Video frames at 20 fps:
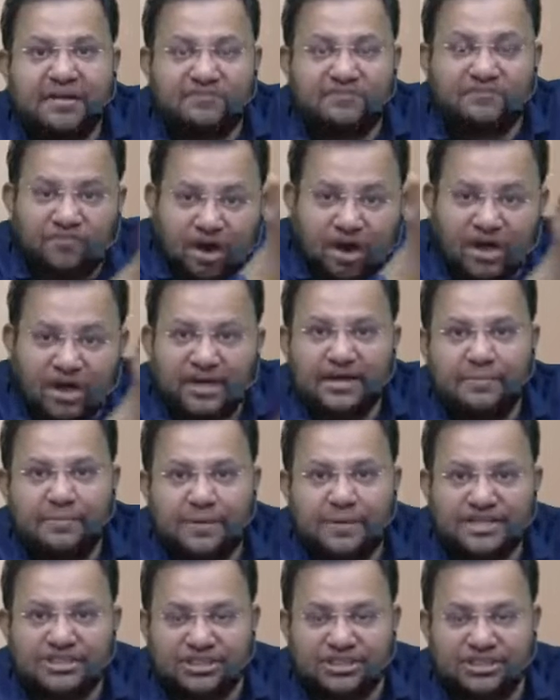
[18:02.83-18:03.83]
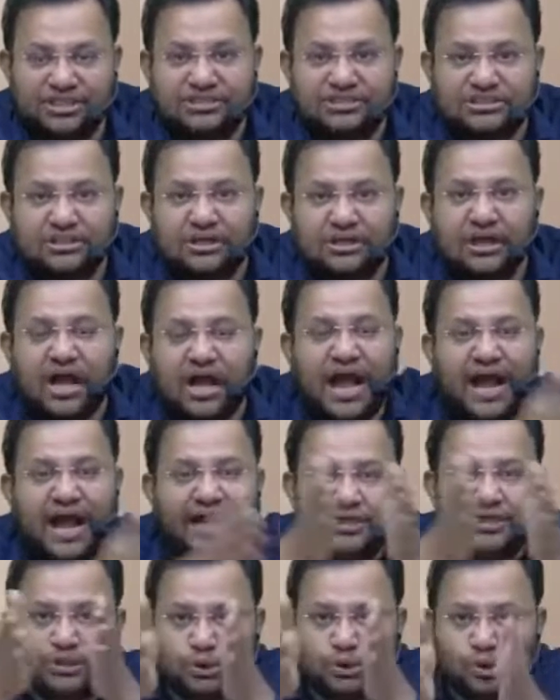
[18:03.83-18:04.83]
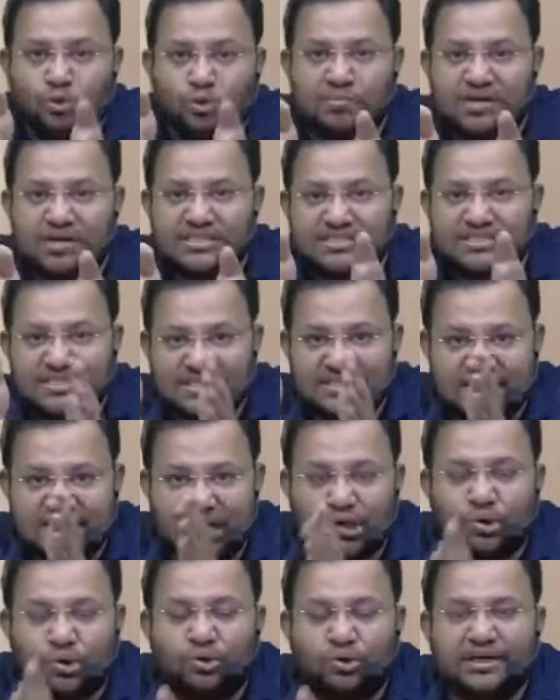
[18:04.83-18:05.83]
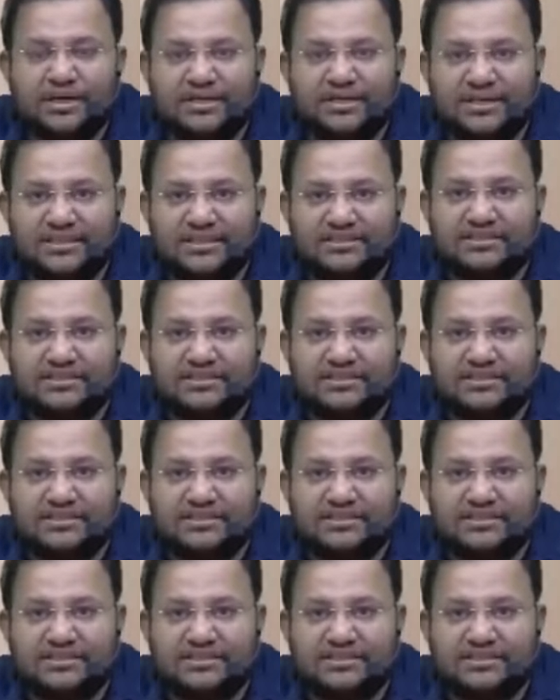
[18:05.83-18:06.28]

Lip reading: for debentures and 2 months is accrued interest.